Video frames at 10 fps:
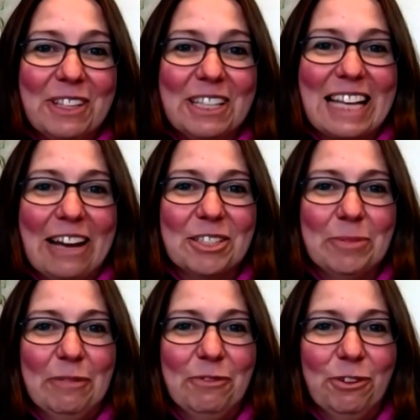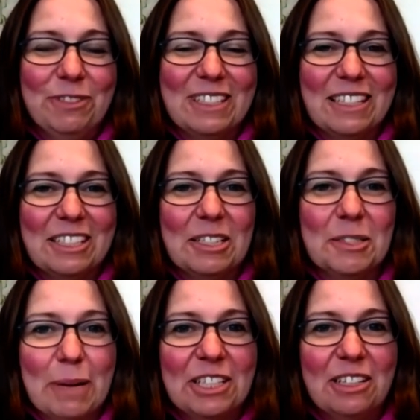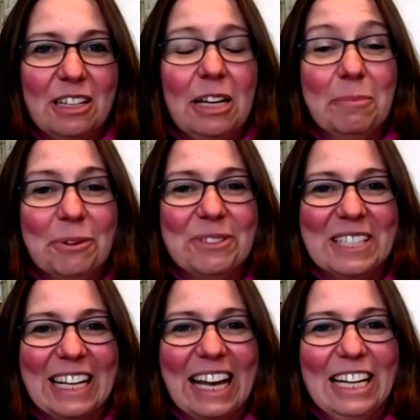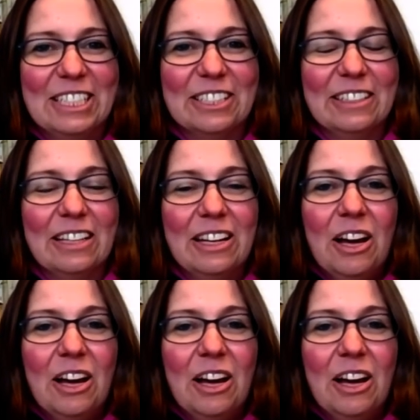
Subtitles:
for the Scouts to be involved in such a special and an important occasion.